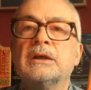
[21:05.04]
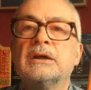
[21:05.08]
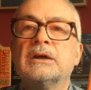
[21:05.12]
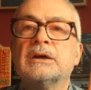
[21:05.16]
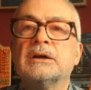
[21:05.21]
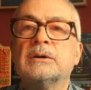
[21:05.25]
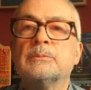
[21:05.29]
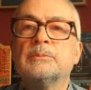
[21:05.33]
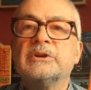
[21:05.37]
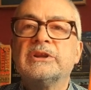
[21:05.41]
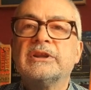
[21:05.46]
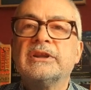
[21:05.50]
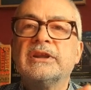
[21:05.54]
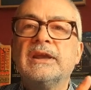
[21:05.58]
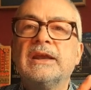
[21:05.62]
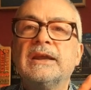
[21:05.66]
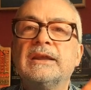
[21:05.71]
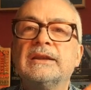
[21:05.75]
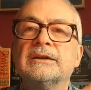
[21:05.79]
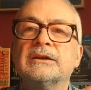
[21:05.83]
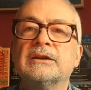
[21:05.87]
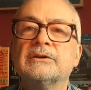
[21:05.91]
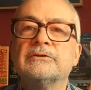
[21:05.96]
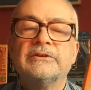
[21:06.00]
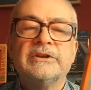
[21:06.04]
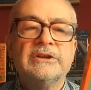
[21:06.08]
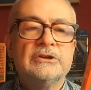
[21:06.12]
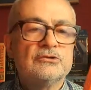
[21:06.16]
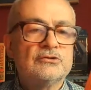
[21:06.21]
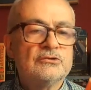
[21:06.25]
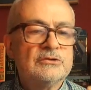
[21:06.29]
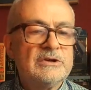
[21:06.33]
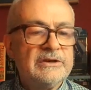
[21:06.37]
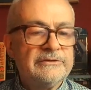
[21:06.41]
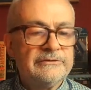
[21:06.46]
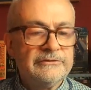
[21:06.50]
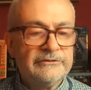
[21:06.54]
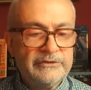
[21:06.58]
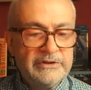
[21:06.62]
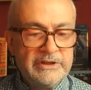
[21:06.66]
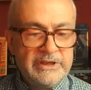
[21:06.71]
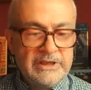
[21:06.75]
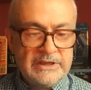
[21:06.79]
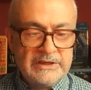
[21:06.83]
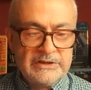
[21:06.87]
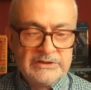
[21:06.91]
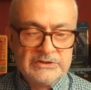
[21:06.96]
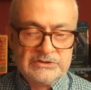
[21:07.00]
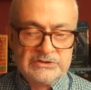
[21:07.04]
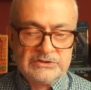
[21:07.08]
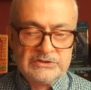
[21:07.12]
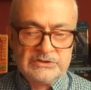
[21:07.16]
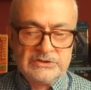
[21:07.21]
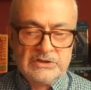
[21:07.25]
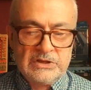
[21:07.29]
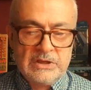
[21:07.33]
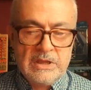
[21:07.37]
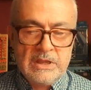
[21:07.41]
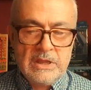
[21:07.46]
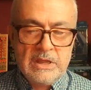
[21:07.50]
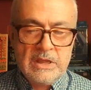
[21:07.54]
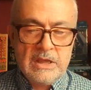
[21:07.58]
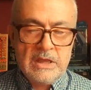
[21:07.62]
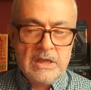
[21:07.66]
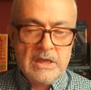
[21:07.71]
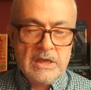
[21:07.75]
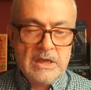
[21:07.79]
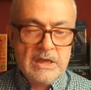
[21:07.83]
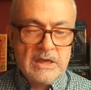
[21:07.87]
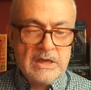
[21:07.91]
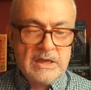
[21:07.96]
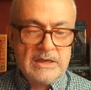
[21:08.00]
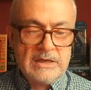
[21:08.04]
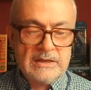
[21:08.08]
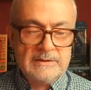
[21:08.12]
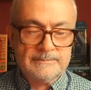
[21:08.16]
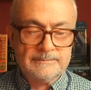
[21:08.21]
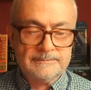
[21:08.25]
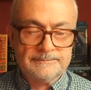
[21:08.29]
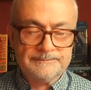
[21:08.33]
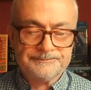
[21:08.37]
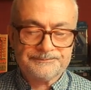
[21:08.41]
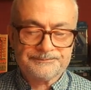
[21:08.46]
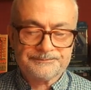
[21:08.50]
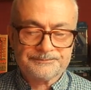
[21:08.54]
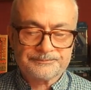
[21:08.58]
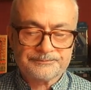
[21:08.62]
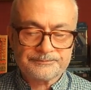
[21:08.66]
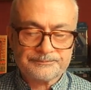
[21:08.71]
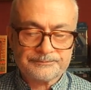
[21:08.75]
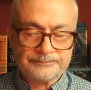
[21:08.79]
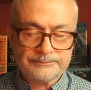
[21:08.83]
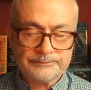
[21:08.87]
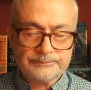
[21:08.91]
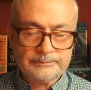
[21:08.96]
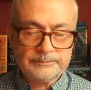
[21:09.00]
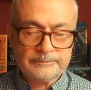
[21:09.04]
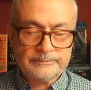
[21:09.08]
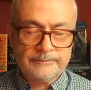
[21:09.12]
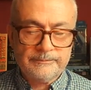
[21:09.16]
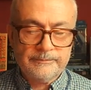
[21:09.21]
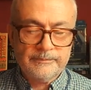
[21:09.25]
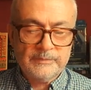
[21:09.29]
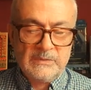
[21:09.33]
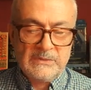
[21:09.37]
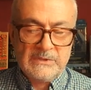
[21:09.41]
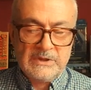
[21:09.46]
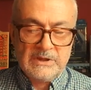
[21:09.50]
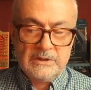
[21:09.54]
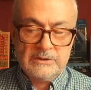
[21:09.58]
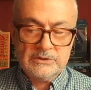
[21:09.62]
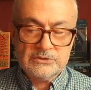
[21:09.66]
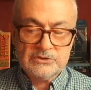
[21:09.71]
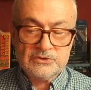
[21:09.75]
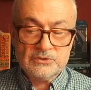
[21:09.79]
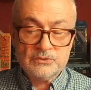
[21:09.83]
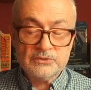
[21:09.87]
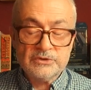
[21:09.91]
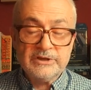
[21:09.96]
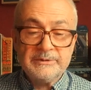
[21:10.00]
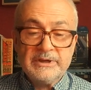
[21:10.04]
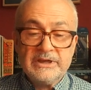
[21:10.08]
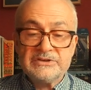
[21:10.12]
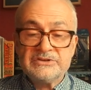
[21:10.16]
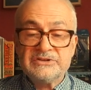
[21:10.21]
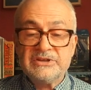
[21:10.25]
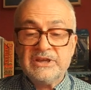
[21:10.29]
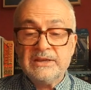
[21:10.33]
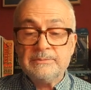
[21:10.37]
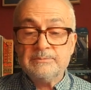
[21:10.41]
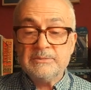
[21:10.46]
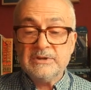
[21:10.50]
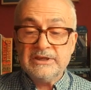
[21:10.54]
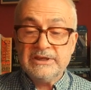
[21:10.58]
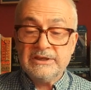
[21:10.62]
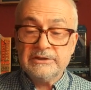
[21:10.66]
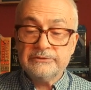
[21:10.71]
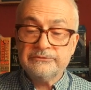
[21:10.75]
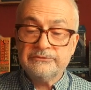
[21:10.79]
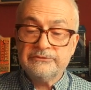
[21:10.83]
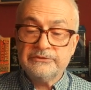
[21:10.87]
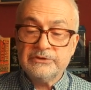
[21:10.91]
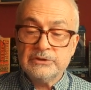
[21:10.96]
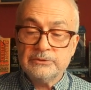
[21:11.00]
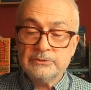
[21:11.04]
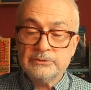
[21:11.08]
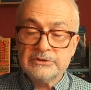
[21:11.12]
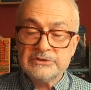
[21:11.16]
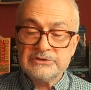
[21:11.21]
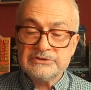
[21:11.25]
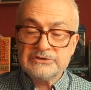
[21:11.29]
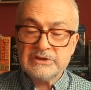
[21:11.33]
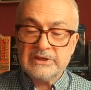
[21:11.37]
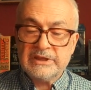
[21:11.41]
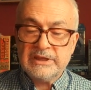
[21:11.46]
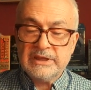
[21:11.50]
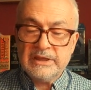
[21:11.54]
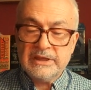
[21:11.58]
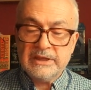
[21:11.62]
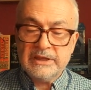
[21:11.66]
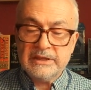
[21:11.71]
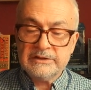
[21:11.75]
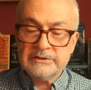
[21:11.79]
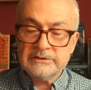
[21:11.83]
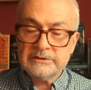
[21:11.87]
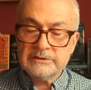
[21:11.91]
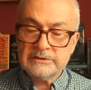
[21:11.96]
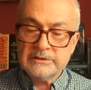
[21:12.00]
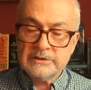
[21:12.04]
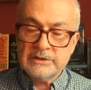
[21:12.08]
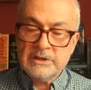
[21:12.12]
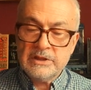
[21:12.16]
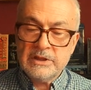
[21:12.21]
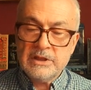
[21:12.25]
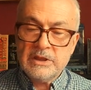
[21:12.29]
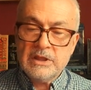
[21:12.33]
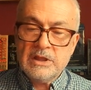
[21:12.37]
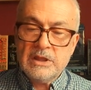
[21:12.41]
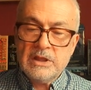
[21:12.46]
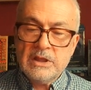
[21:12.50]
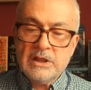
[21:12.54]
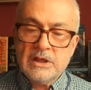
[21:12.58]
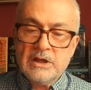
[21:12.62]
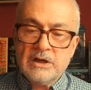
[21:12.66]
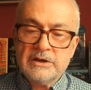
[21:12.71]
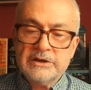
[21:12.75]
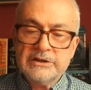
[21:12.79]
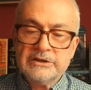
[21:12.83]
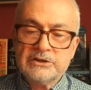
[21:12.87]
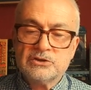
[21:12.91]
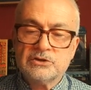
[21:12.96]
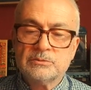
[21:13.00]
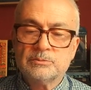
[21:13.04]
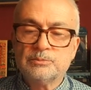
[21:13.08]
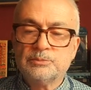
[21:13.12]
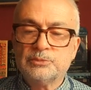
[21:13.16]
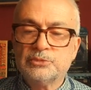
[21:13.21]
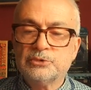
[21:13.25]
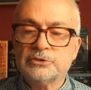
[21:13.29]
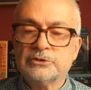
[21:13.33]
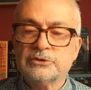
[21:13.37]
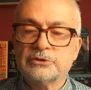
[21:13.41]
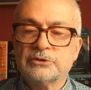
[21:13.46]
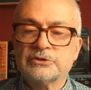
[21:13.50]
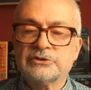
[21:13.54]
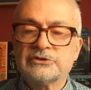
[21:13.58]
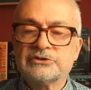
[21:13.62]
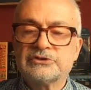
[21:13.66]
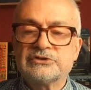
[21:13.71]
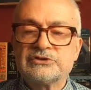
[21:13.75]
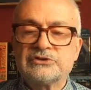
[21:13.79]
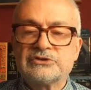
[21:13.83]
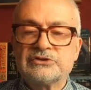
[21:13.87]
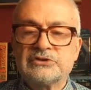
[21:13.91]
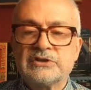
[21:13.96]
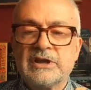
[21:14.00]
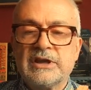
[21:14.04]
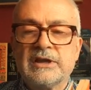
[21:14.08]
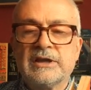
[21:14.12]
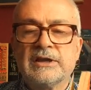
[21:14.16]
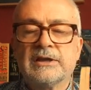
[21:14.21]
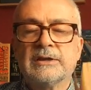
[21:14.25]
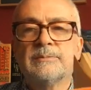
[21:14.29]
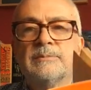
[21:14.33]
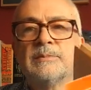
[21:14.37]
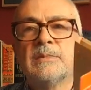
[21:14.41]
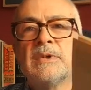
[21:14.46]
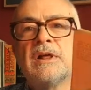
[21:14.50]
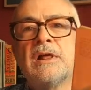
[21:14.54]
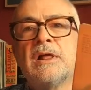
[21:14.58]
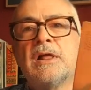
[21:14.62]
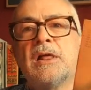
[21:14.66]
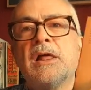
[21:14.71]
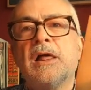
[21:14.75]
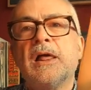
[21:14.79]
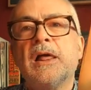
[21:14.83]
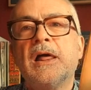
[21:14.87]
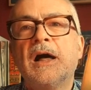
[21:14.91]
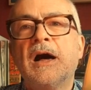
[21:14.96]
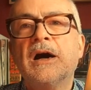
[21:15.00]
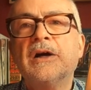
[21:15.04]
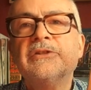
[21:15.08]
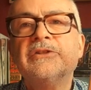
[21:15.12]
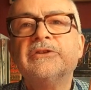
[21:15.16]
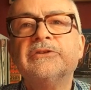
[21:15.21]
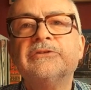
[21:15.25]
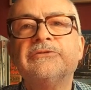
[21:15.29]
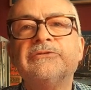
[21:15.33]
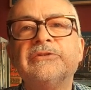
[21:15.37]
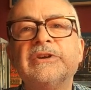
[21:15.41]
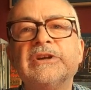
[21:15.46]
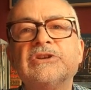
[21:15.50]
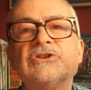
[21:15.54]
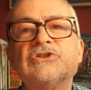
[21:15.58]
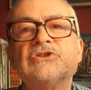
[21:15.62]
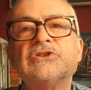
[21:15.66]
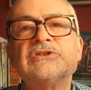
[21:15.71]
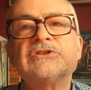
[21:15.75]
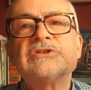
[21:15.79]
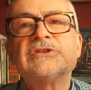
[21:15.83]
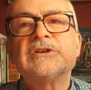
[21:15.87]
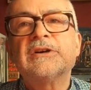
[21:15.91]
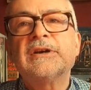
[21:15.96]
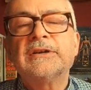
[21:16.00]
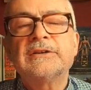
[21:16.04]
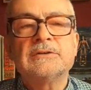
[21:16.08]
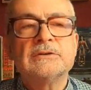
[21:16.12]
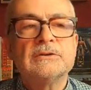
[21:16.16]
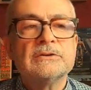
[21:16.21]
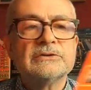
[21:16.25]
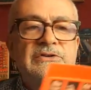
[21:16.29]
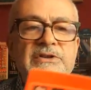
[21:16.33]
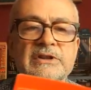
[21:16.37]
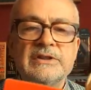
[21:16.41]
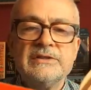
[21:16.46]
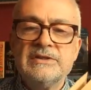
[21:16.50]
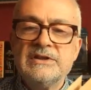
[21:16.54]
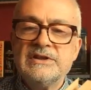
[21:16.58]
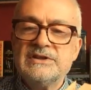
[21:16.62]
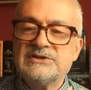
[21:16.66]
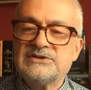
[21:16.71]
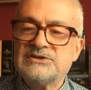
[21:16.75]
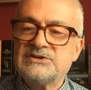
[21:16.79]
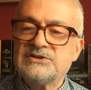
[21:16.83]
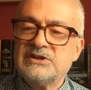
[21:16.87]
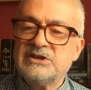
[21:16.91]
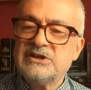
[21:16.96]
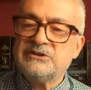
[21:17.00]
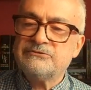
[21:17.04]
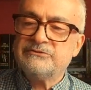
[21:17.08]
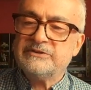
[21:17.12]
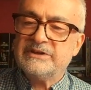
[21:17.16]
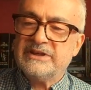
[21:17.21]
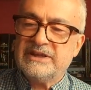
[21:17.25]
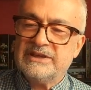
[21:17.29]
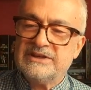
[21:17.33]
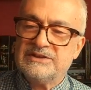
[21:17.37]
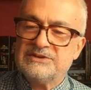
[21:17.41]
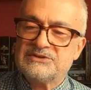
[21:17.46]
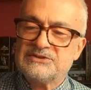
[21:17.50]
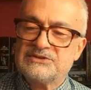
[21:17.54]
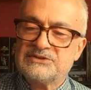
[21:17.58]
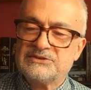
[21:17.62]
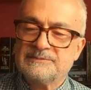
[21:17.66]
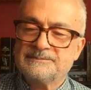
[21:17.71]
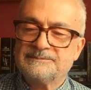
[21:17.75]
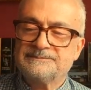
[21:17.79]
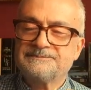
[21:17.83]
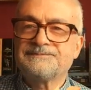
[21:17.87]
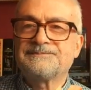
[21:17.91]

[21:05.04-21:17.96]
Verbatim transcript: Um, but again, lovely graphics. Um, talking about 10 million viewers again. Icon Books. Um, other fiction titles in this series.